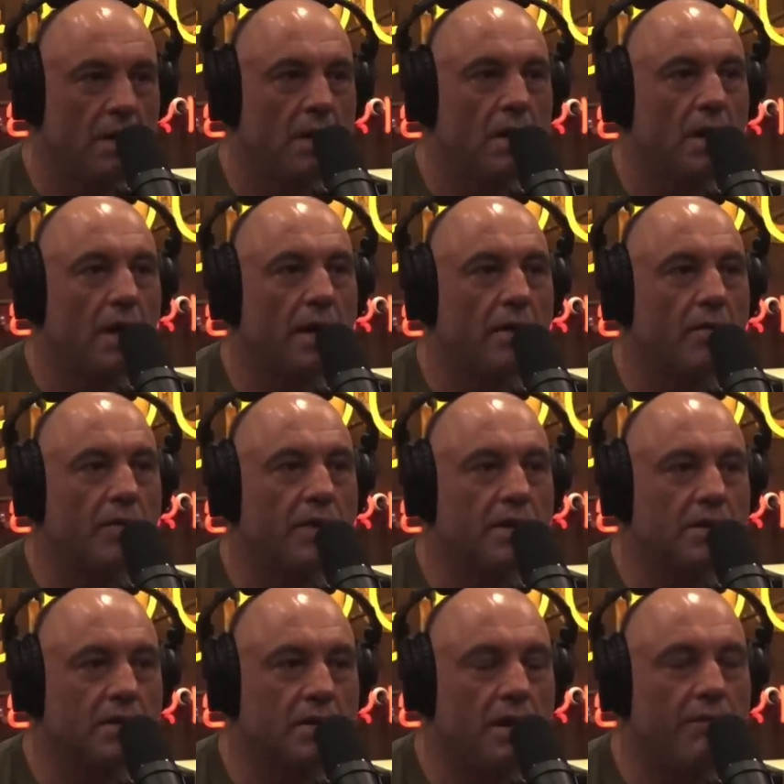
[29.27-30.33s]
Like
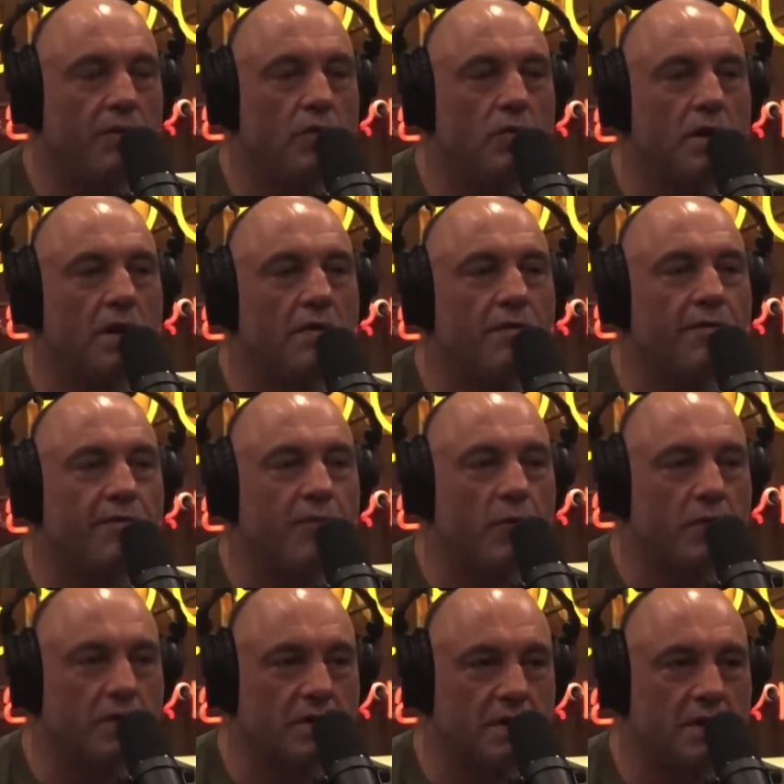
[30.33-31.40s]
this, if you can
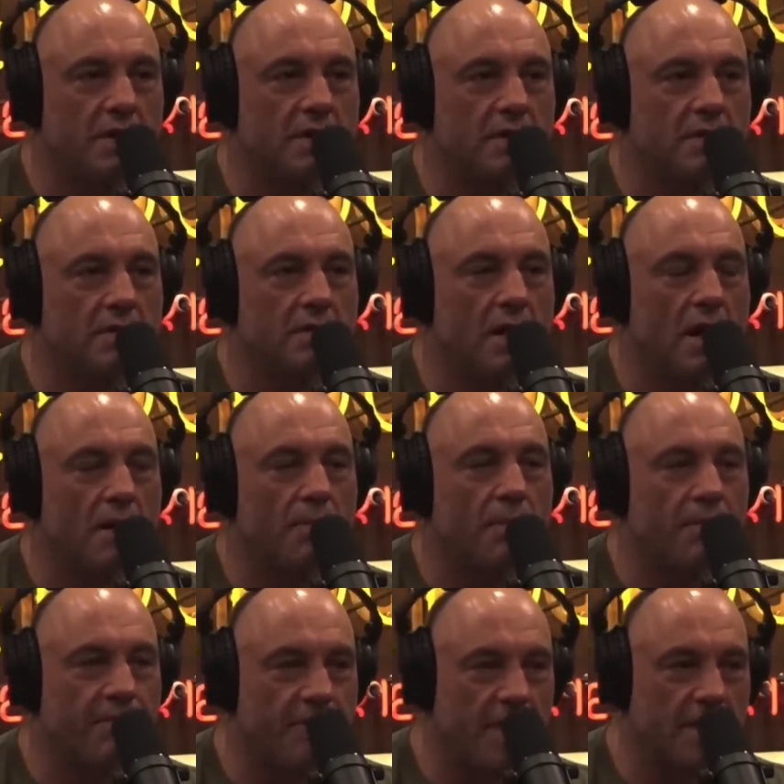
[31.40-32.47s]
enforce this on a
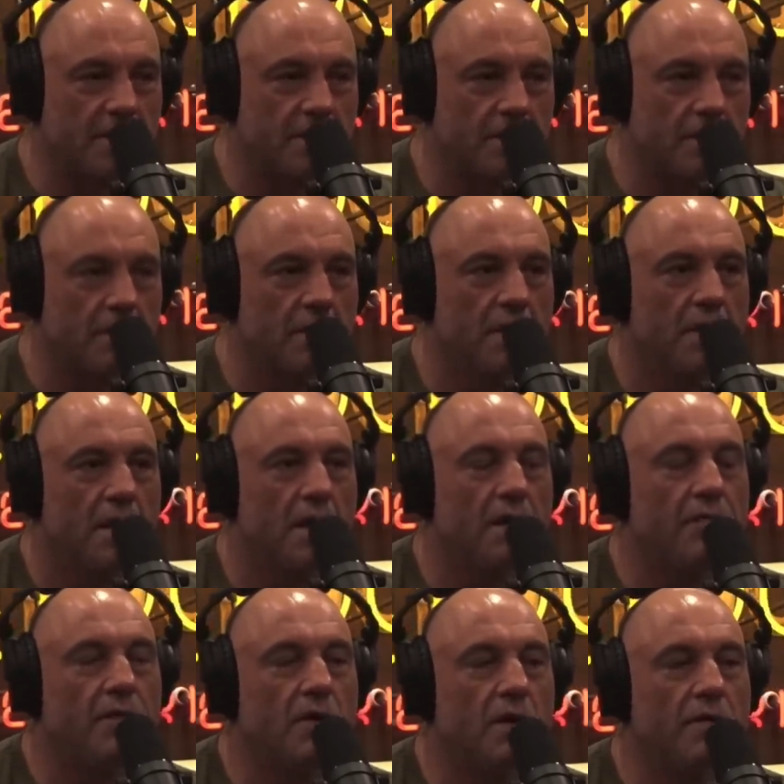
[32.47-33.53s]
professor,
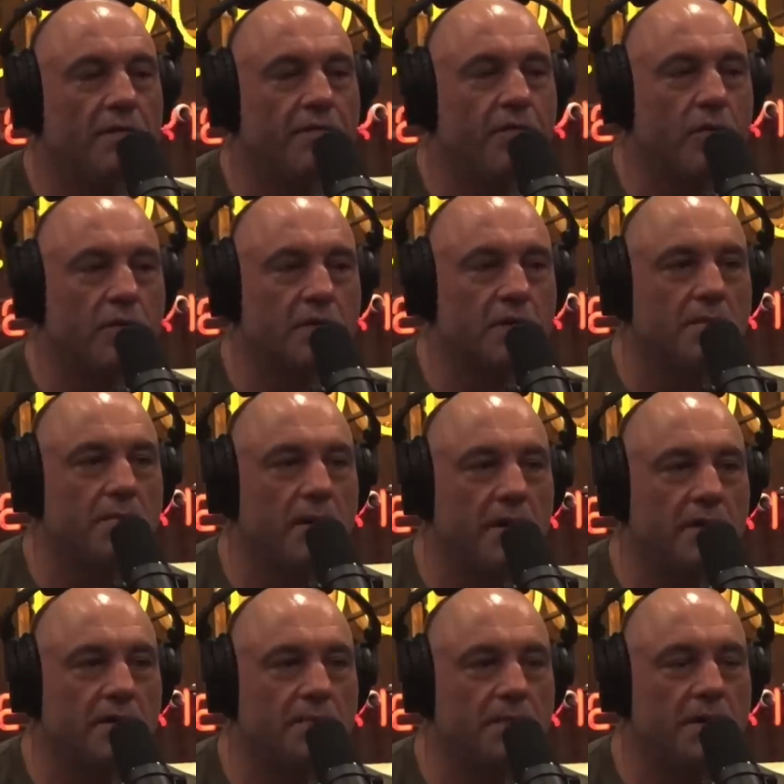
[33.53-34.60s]
and if you can enforce
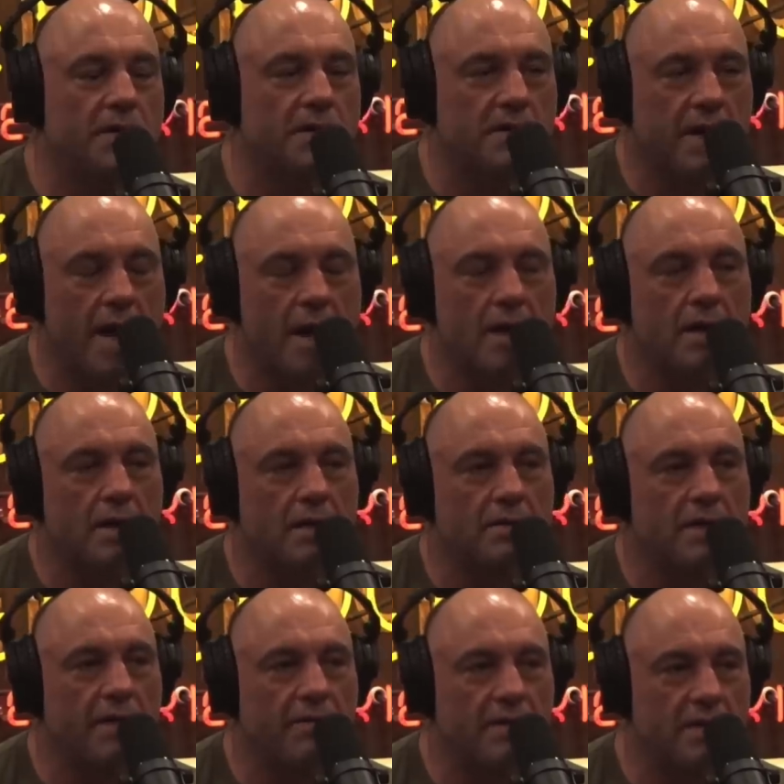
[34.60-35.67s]
compelled speech, because Canada
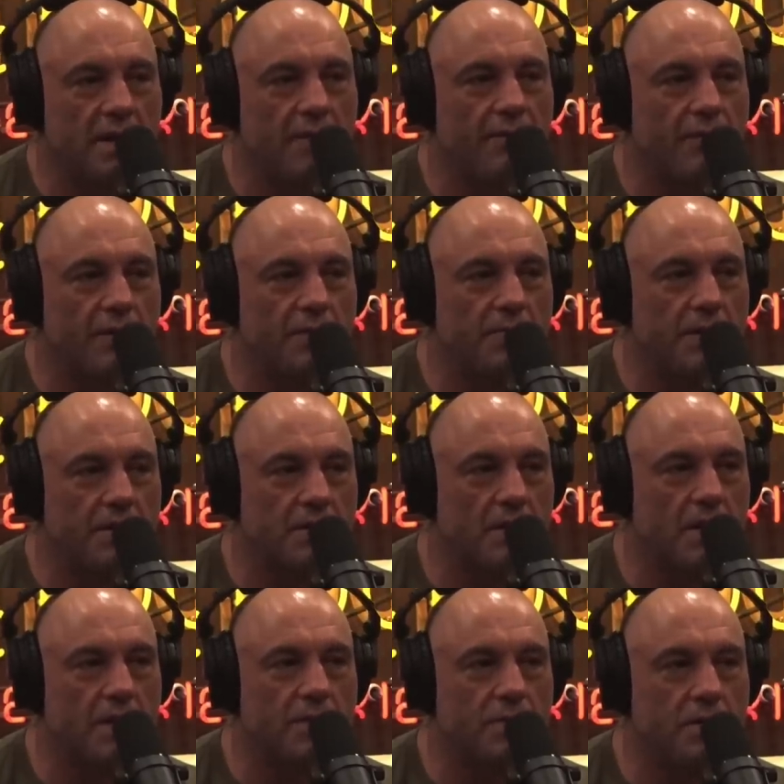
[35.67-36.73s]
doesn't have the same free speech
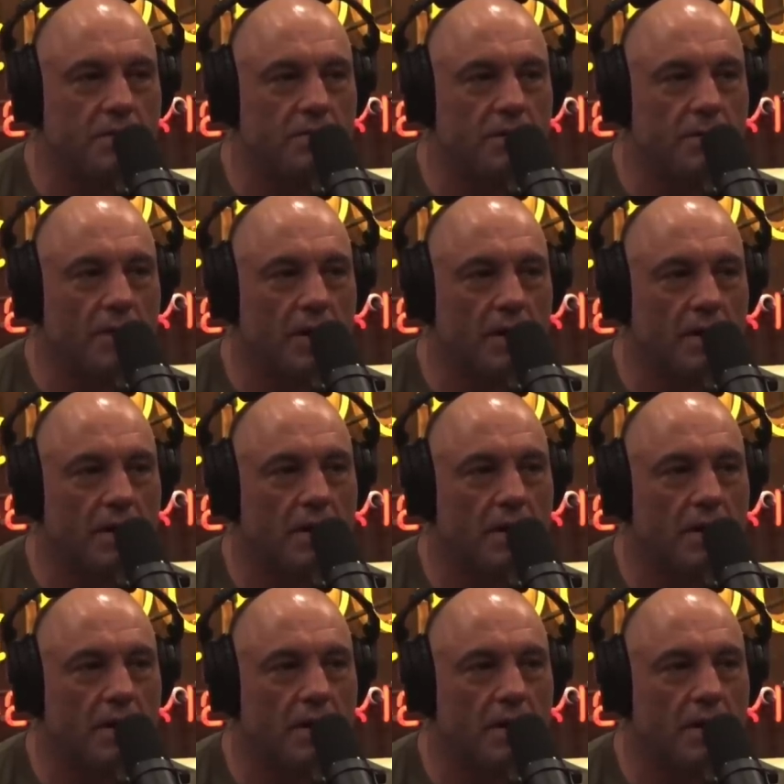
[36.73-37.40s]
laws we do in America.